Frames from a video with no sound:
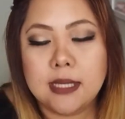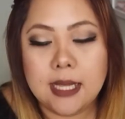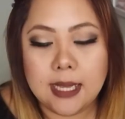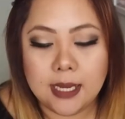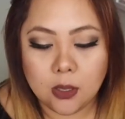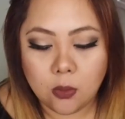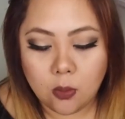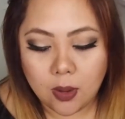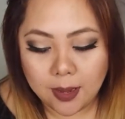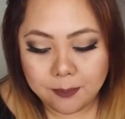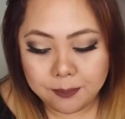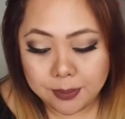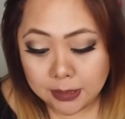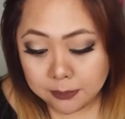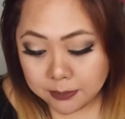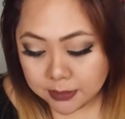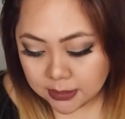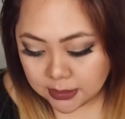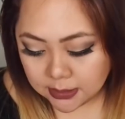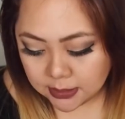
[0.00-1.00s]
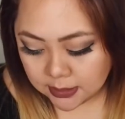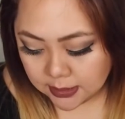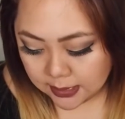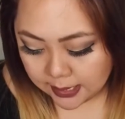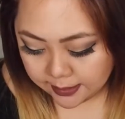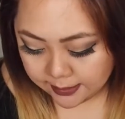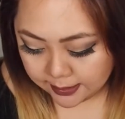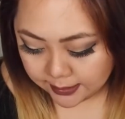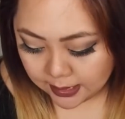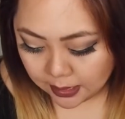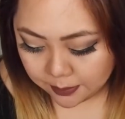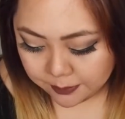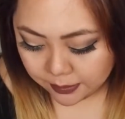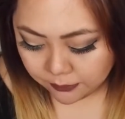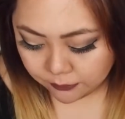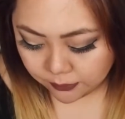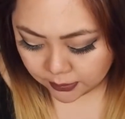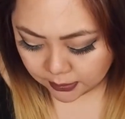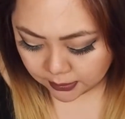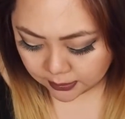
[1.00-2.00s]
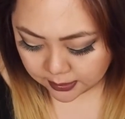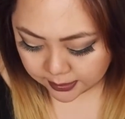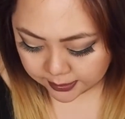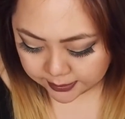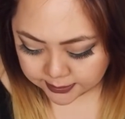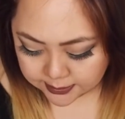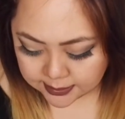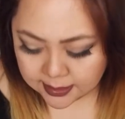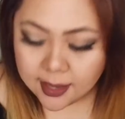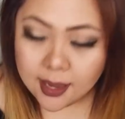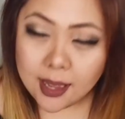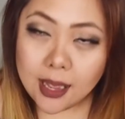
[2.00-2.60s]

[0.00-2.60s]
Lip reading: they're quite pigmented and they come out really nice.